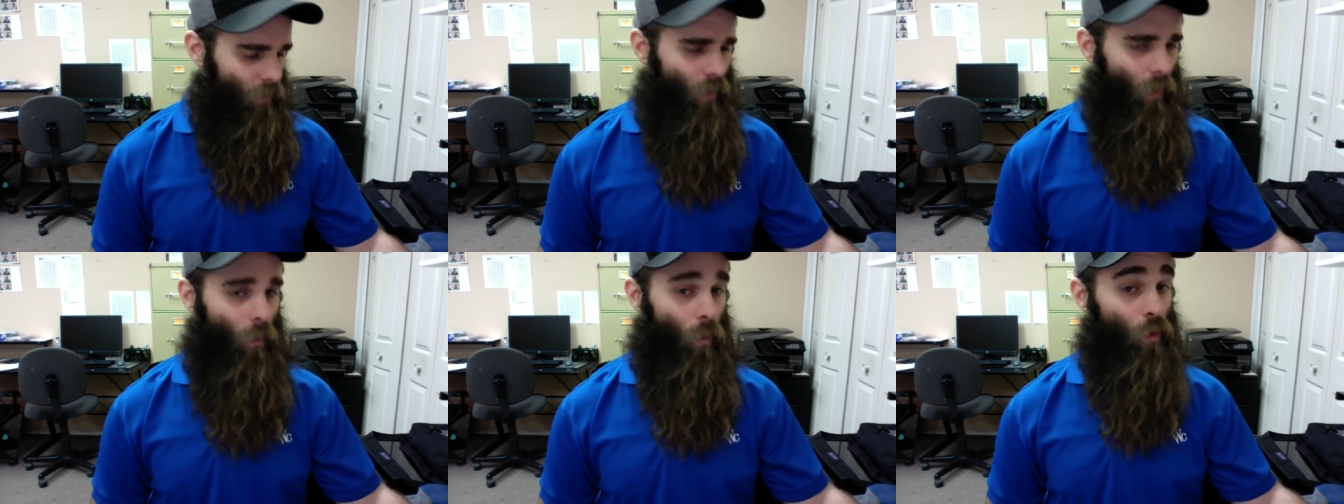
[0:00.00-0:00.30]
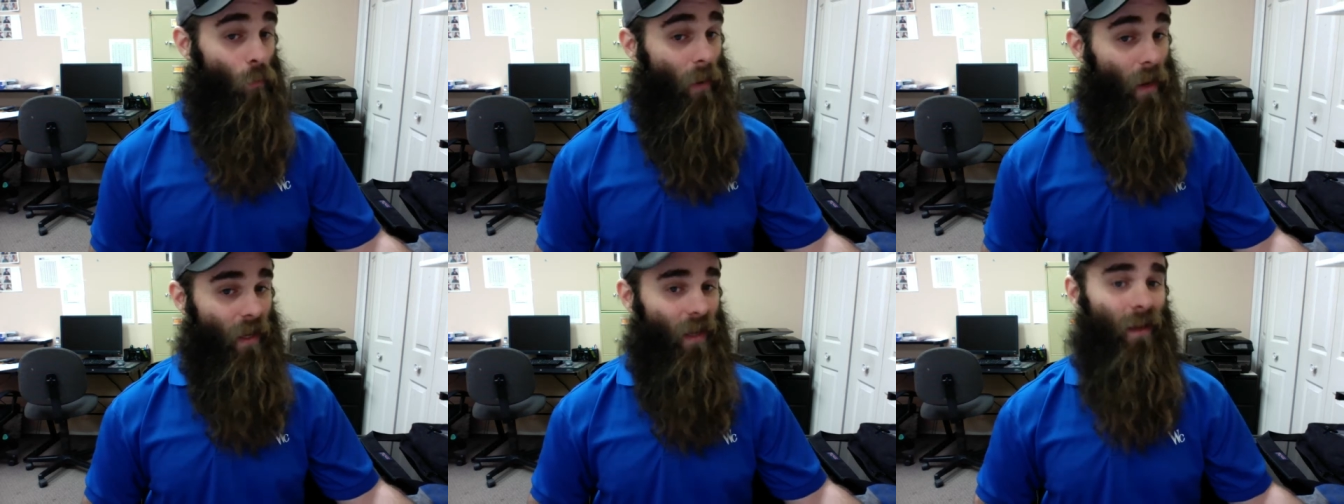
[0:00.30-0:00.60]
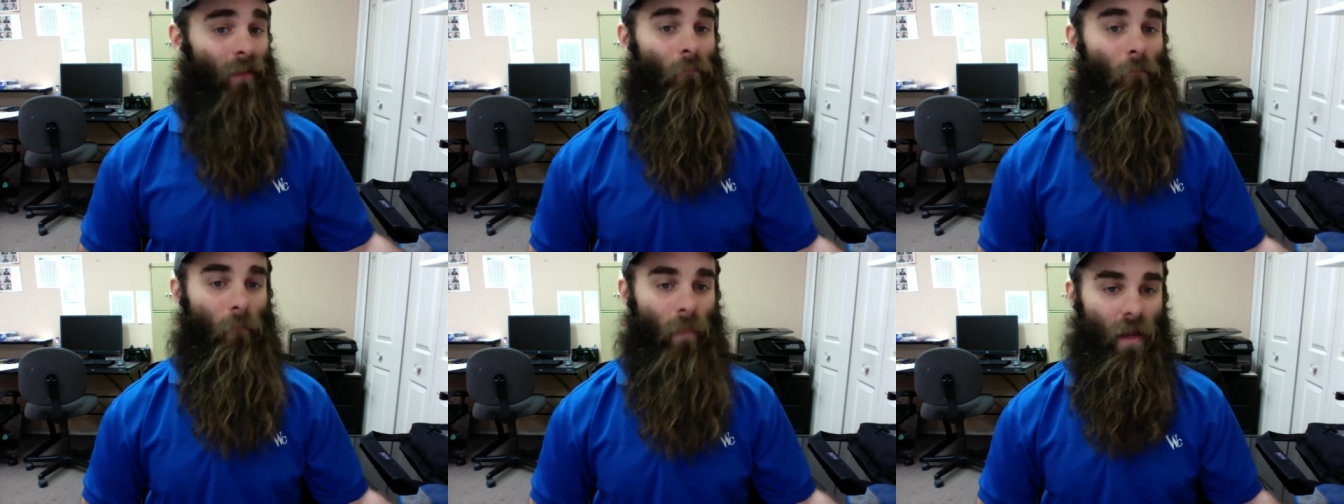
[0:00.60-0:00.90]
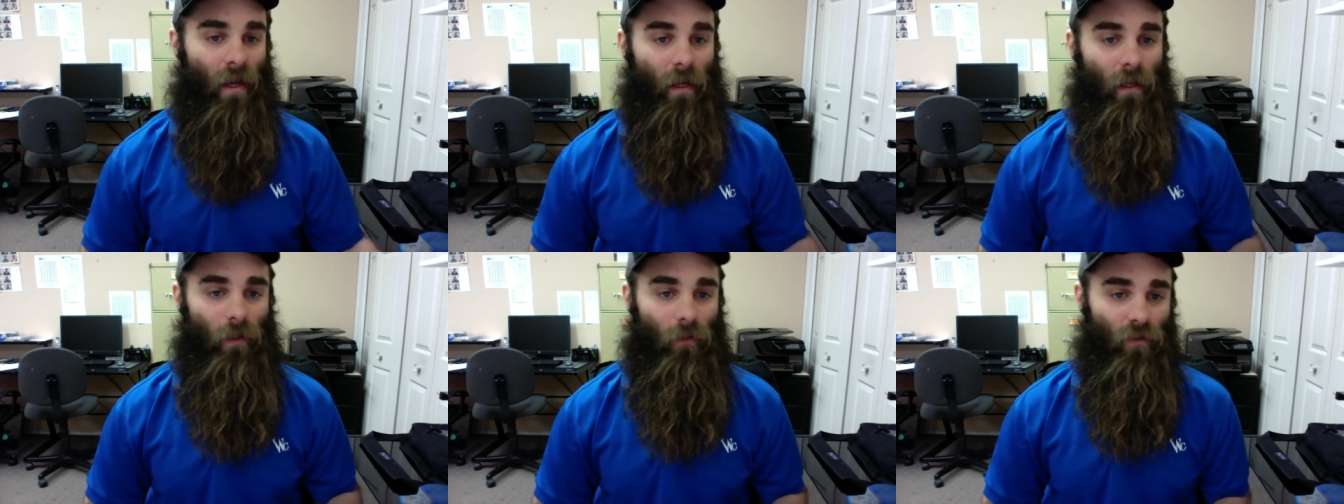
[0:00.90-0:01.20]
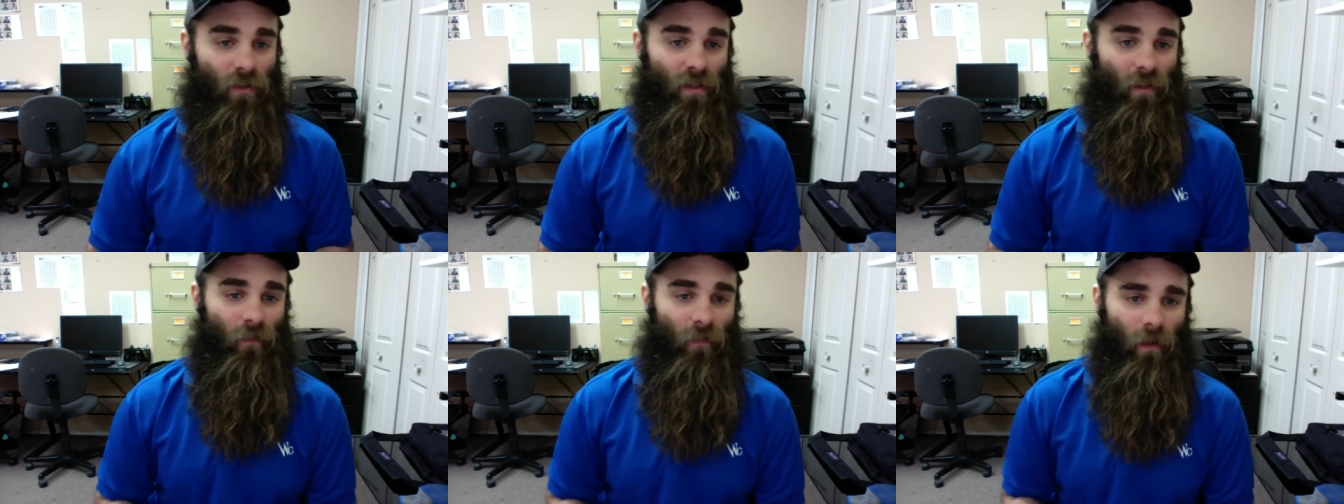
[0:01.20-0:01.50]
We're making big
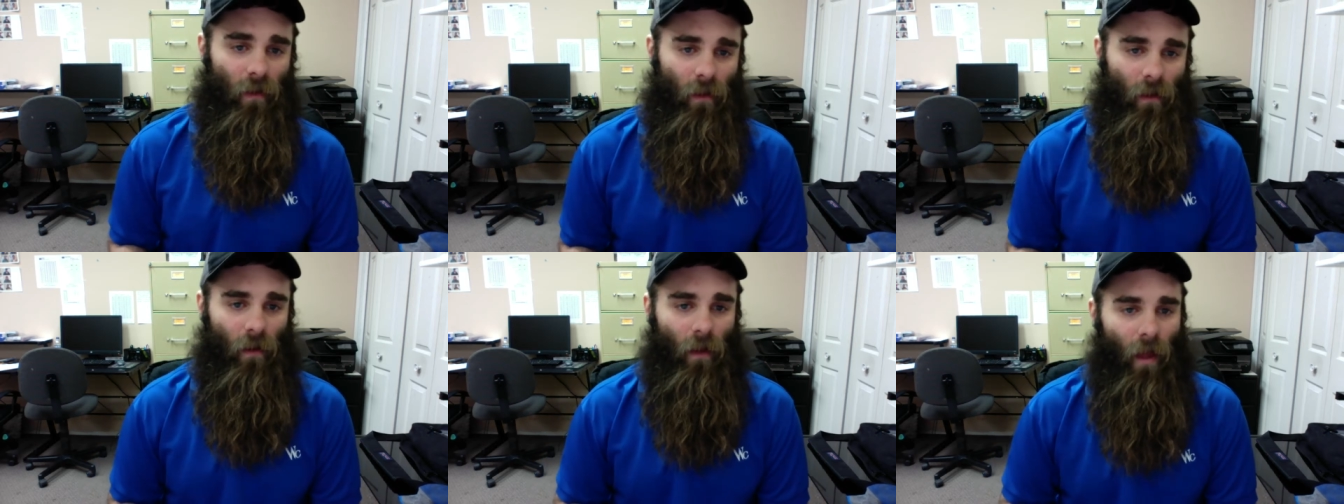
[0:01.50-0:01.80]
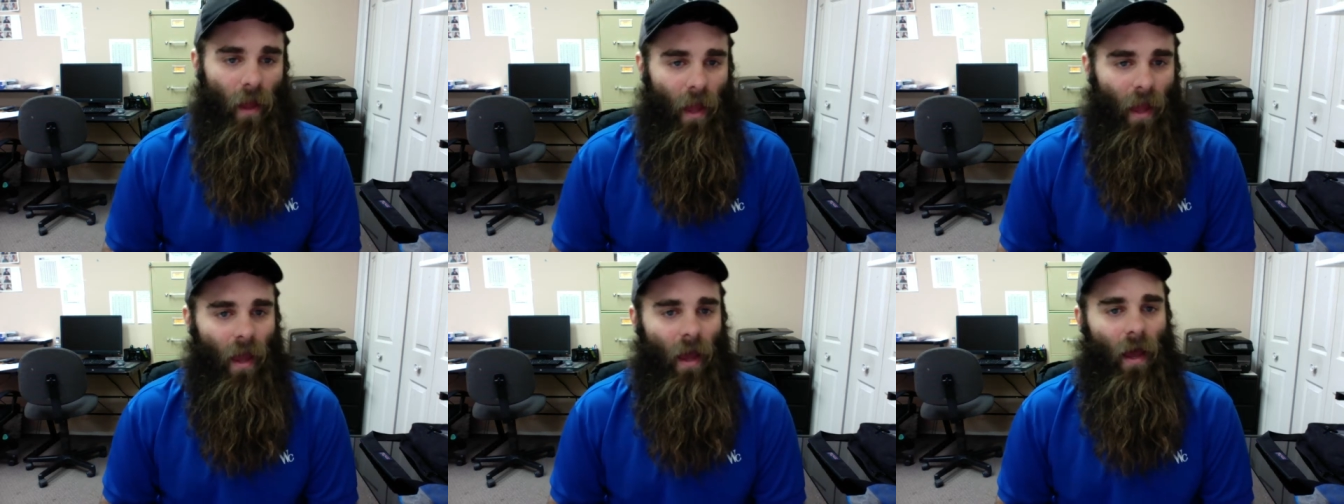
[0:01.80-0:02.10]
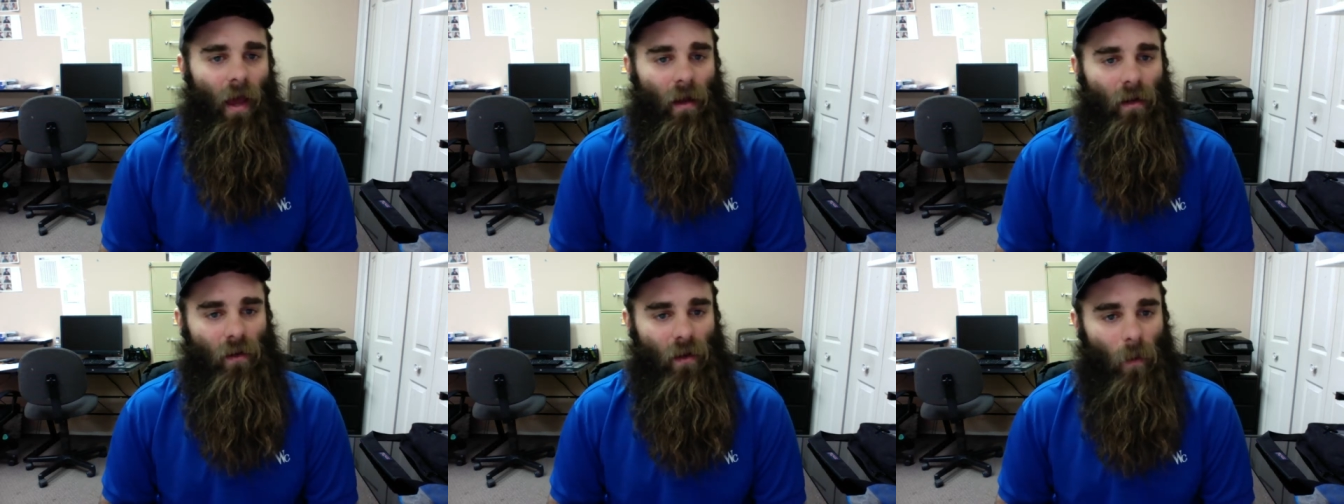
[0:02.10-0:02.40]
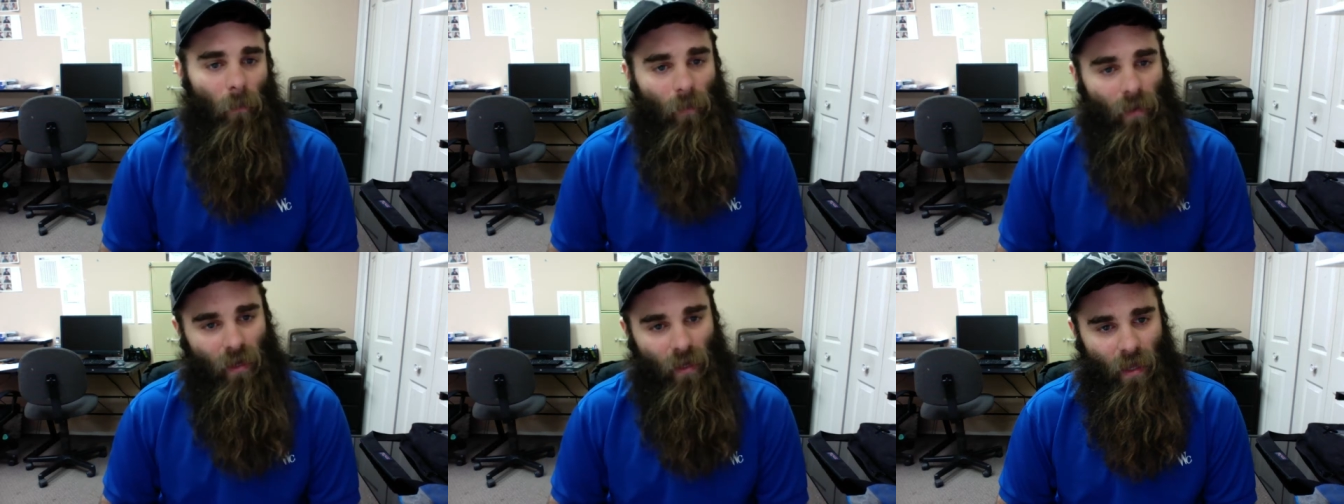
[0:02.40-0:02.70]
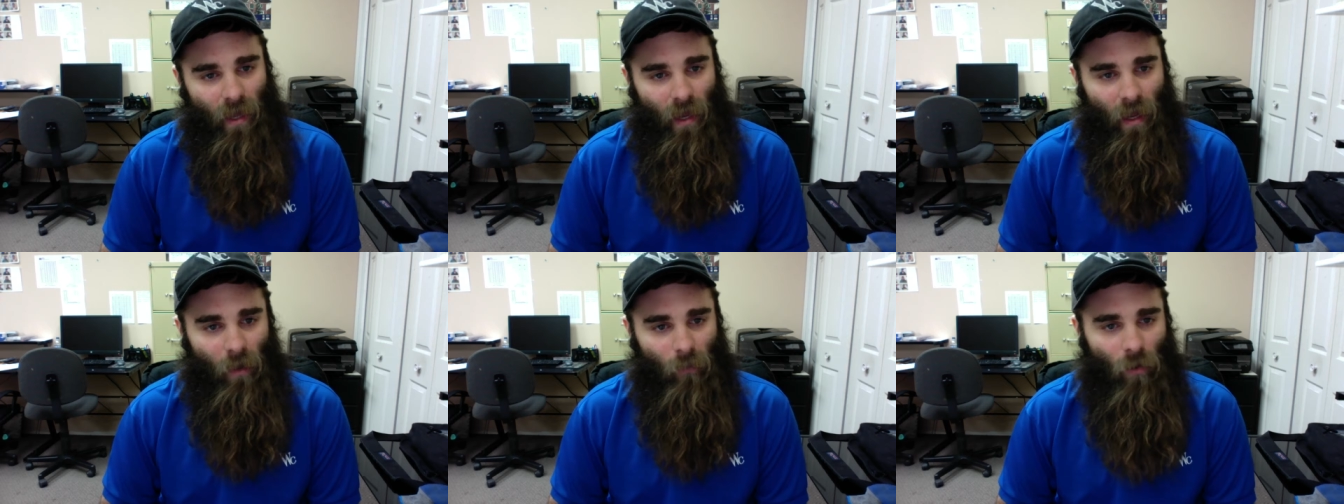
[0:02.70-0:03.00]
use of it at Company
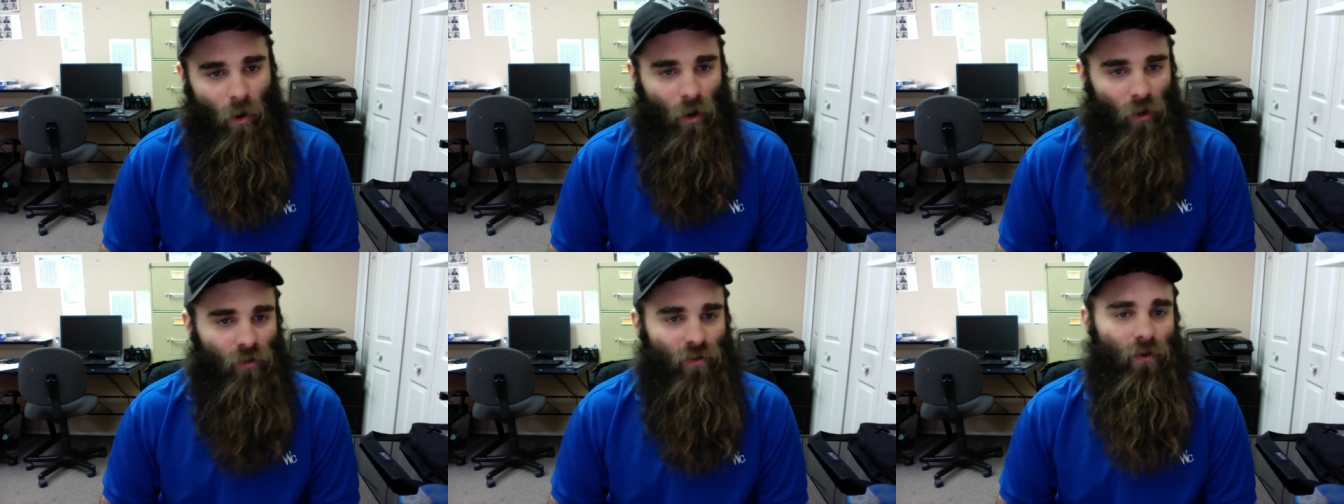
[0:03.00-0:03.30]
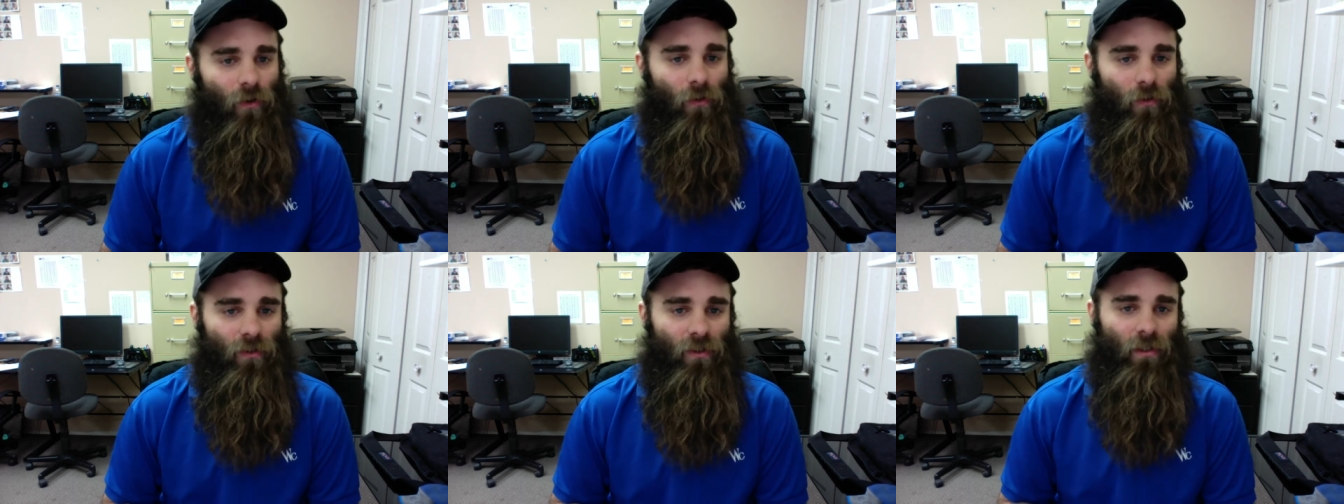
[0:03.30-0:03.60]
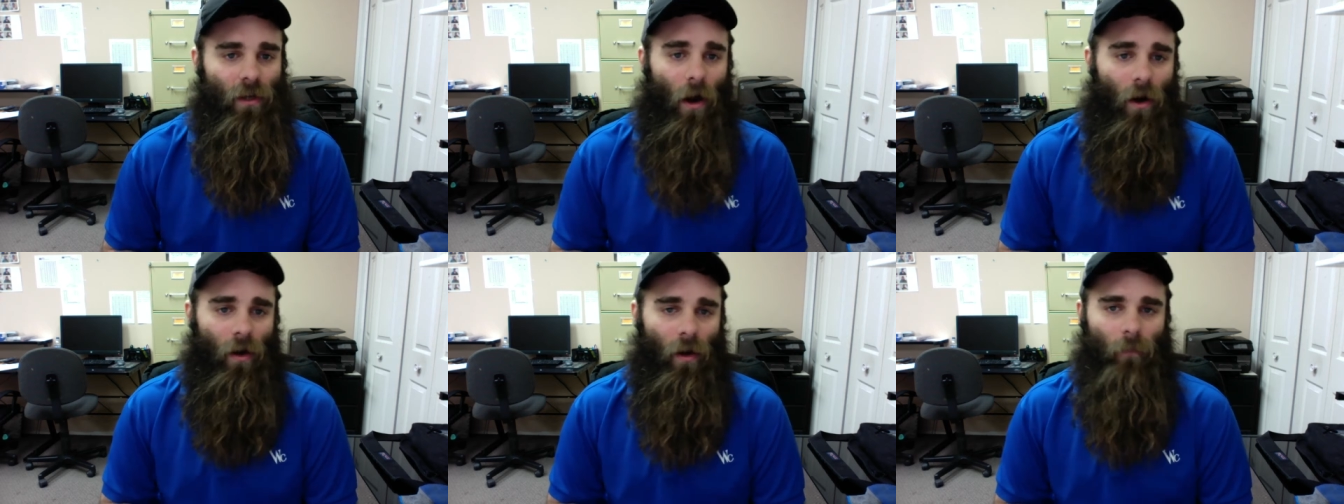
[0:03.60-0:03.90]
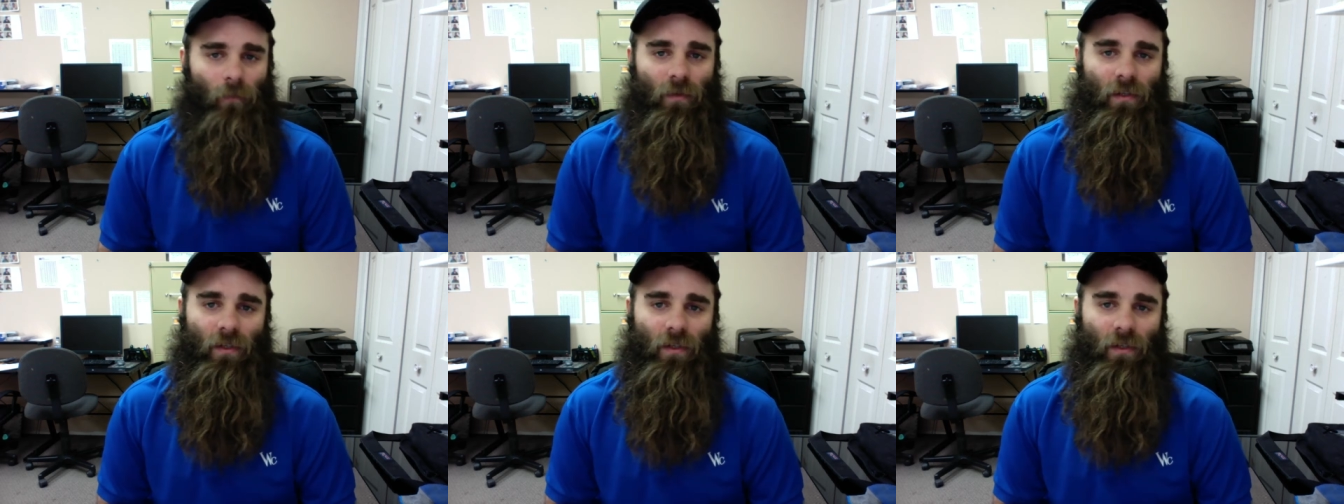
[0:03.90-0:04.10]
Cam, our internal startup.